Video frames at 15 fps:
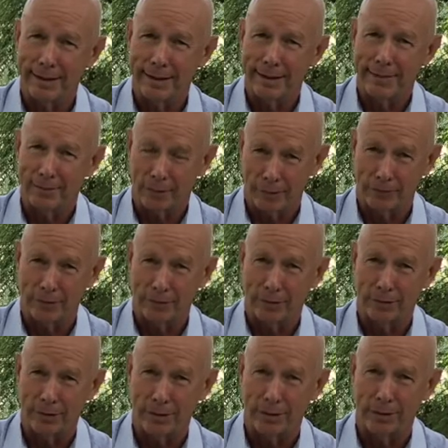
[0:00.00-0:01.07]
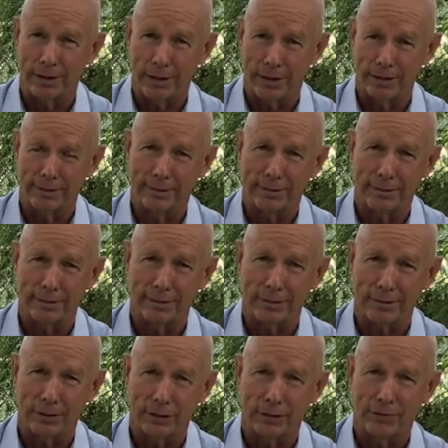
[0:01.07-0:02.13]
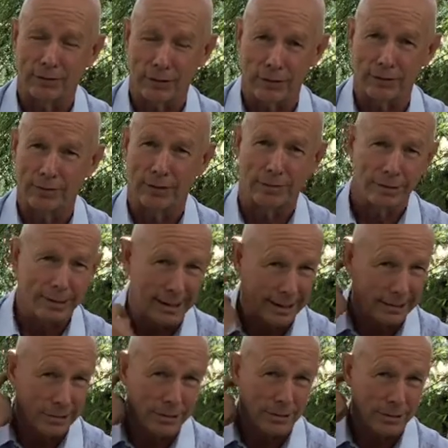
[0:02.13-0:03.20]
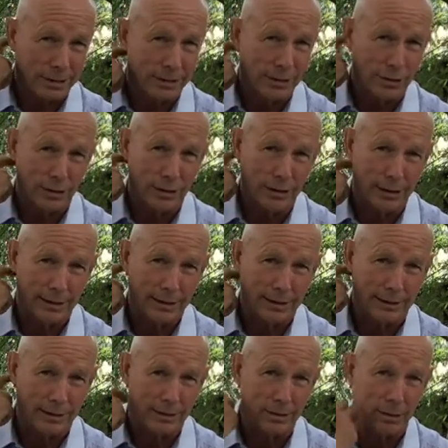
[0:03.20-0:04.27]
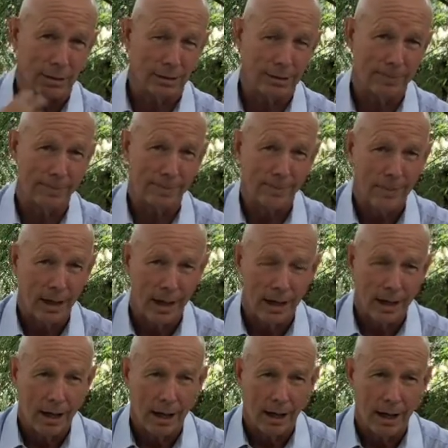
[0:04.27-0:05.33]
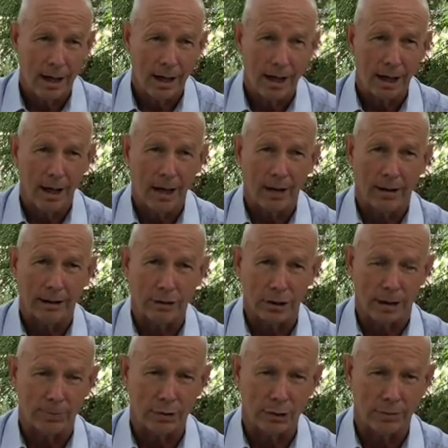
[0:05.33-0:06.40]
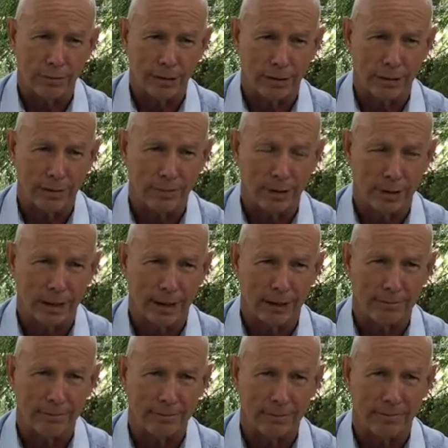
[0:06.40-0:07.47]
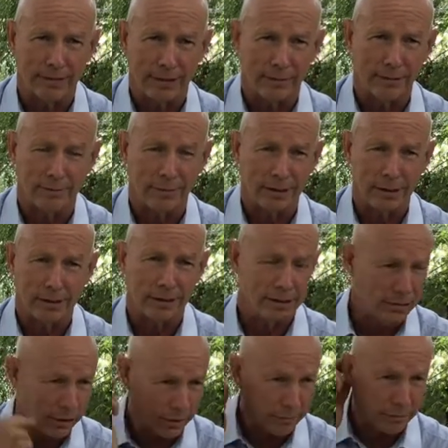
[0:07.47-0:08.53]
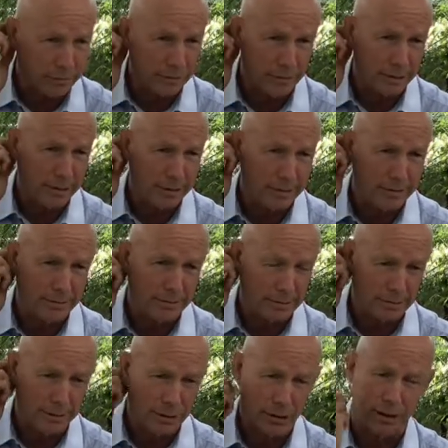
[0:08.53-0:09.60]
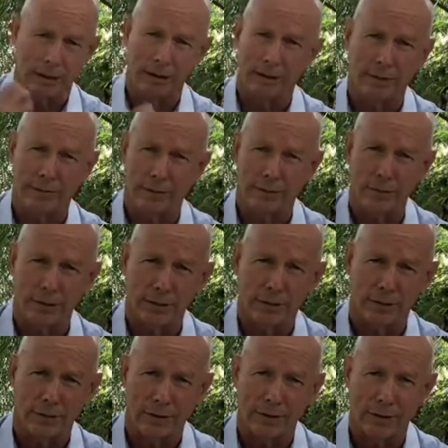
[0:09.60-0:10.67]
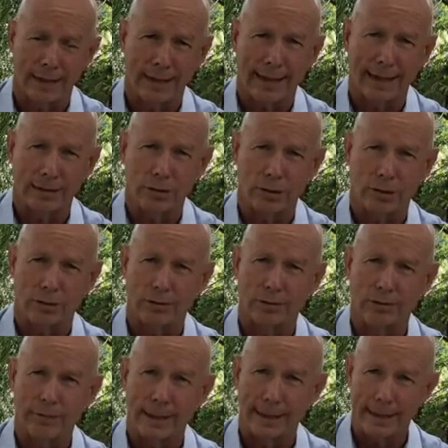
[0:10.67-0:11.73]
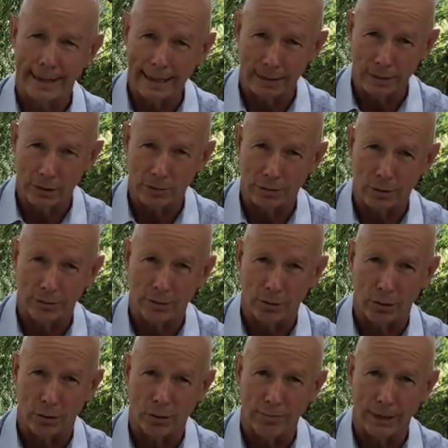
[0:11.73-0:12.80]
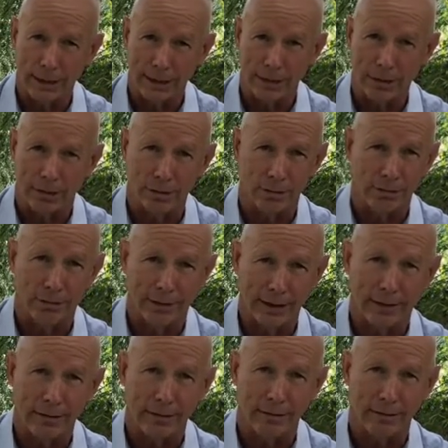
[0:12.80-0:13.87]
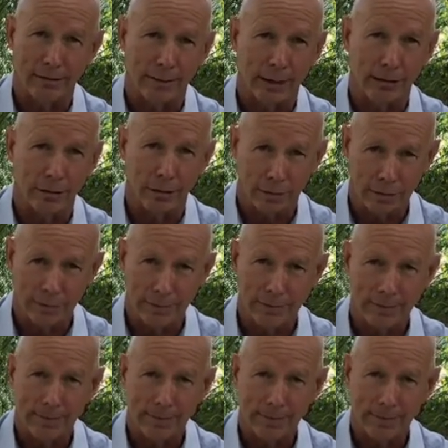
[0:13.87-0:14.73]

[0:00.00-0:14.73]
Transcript: right from the word go, I was involved. I was council's engineer at the time. I subsequently became effectively the secretary or executive officer for the Council of Mayors, which was all the mayors who were affected. There were about 9 of them.